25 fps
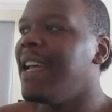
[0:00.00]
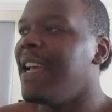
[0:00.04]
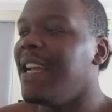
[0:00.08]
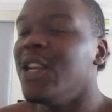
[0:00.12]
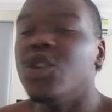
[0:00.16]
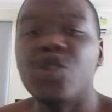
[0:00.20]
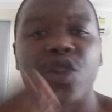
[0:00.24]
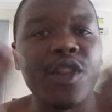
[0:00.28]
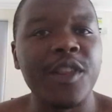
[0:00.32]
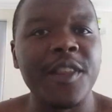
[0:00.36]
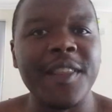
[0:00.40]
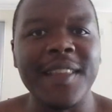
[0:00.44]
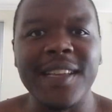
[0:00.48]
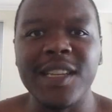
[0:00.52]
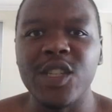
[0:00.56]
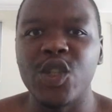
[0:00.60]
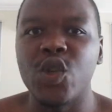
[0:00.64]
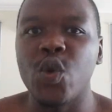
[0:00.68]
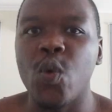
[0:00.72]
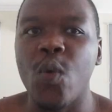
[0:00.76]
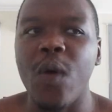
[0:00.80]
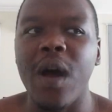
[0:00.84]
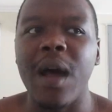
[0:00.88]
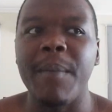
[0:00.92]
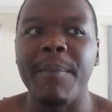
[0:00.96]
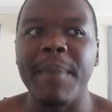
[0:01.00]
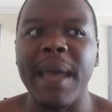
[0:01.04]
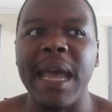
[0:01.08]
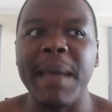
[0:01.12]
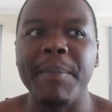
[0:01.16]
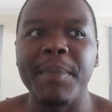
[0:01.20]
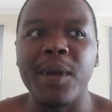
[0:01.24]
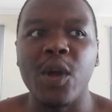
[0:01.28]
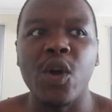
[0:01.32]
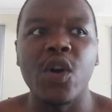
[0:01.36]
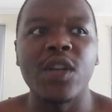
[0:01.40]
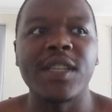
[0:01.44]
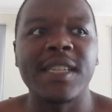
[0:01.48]
into the things you want,
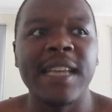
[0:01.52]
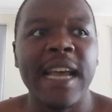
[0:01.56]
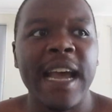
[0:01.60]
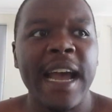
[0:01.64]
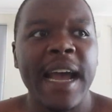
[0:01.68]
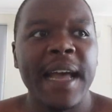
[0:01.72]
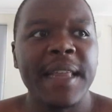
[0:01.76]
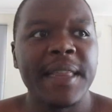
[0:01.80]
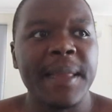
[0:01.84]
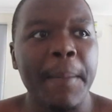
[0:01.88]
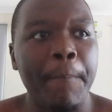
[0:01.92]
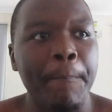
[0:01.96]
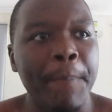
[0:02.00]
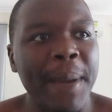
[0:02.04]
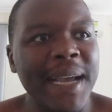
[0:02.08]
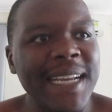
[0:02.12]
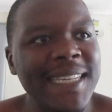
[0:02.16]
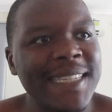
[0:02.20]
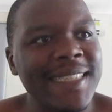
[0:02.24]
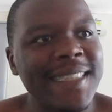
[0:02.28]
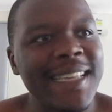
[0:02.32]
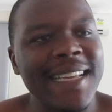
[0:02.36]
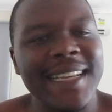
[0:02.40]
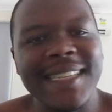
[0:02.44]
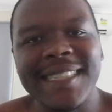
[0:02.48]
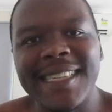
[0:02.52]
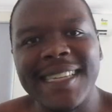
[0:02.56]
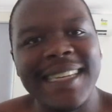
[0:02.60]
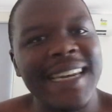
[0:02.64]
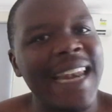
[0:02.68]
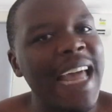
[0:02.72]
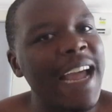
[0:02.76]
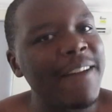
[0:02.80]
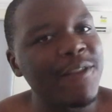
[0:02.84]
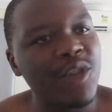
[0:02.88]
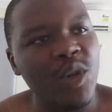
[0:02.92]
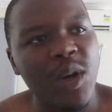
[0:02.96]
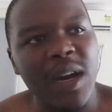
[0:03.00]
man, because the best things in
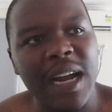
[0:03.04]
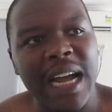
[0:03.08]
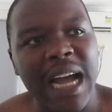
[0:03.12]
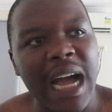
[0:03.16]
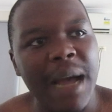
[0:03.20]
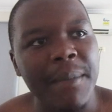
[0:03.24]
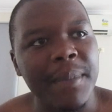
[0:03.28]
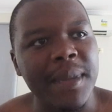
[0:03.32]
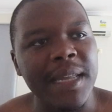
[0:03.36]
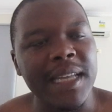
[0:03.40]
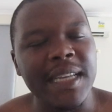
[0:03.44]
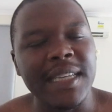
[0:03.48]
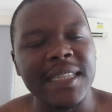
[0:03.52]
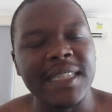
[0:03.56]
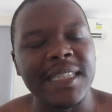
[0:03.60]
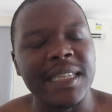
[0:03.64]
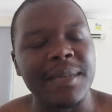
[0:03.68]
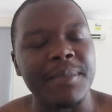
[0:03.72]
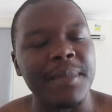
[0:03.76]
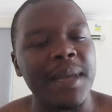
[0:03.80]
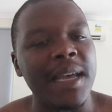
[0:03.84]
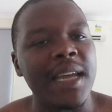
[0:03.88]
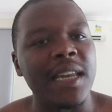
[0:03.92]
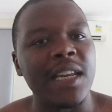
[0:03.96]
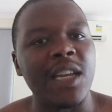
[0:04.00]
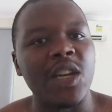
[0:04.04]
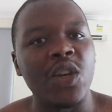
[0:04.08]
life don't come easy, man.